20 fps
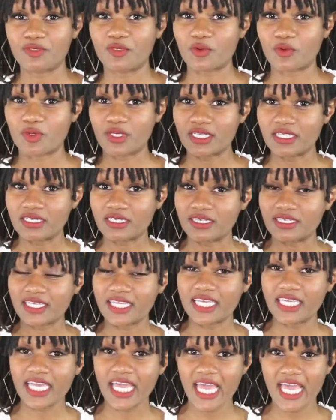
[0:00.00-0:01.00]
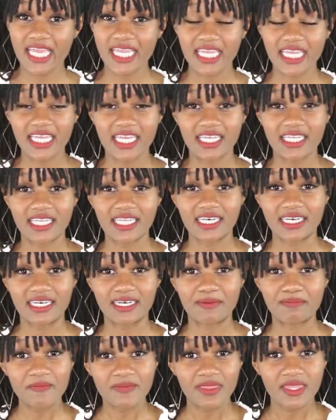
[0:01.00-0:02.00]
throw a little khaki in
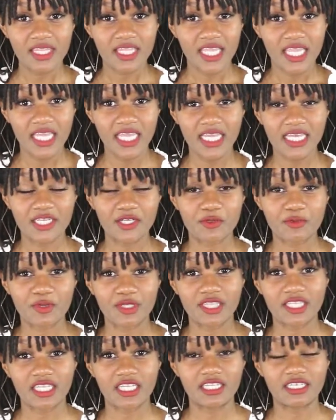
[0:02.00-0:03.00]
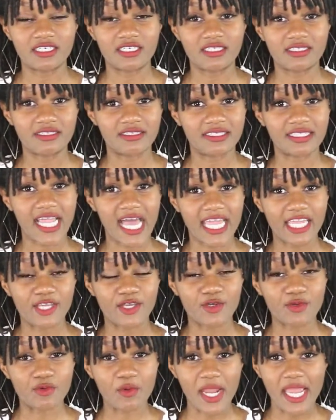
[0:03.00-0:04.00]
the hit it with a little
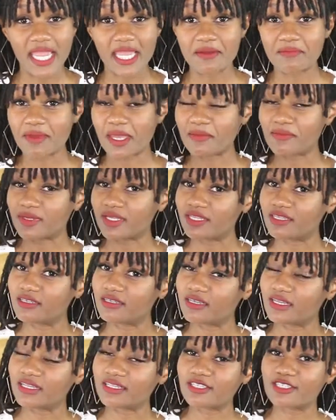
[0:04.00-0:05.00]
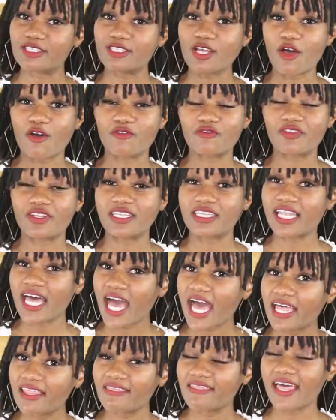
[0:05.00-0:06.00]
light gray, maybe a little soft
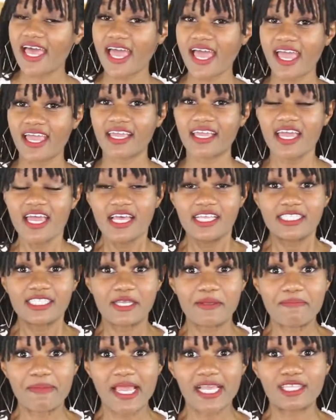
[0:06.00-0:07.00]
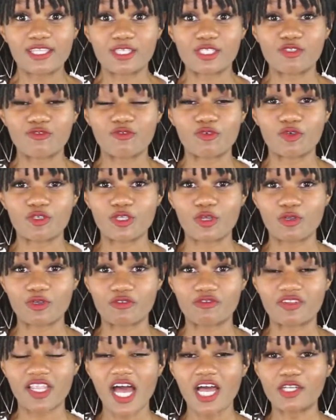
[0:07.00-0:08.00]
lilac to make this full load
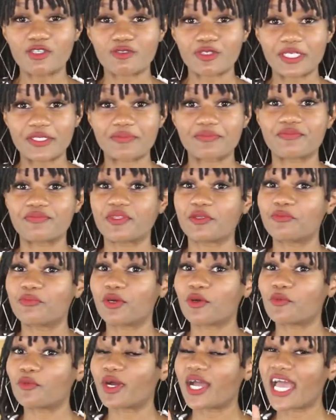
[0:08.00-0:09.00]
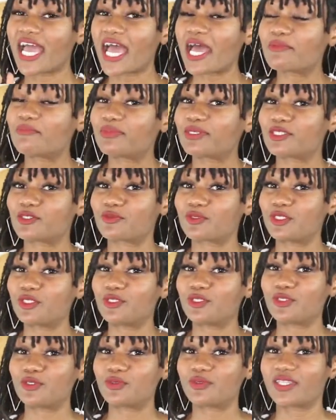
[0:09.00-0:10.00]
of laundry. But what happens
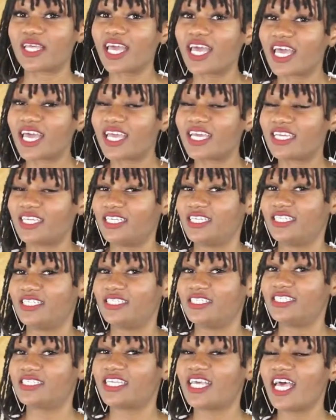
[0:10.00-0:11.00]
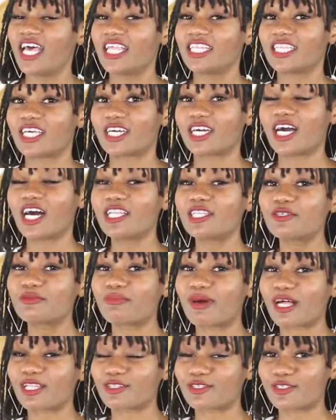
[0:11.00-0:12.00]
when you do that is the color
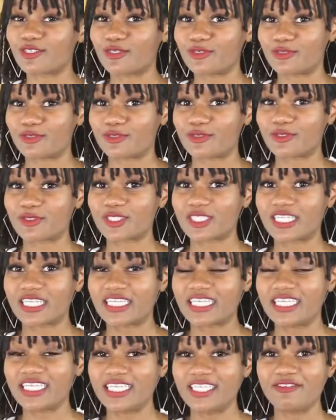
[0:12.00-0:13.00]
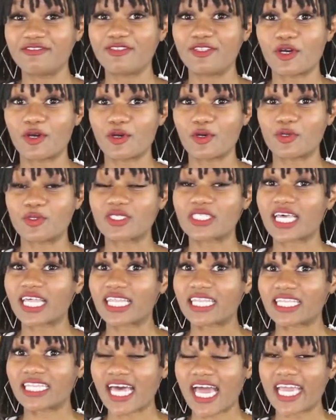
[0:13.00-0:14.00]
molecules leave those
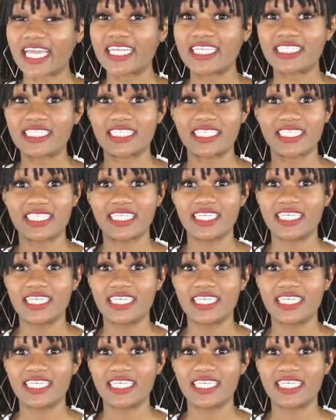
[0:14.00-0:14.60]
light